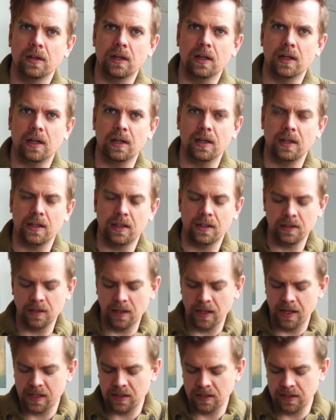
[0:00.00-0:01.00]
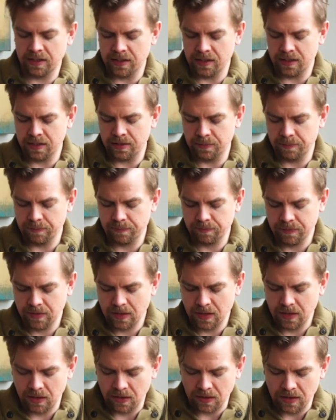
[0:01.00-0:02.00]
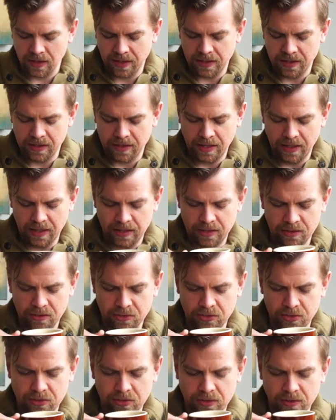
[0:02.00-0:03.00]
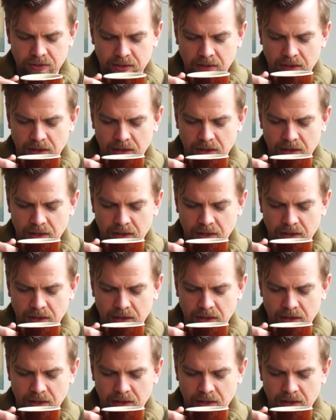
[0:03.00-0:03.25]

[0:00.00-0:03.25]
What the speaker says: And likely a lot of that is,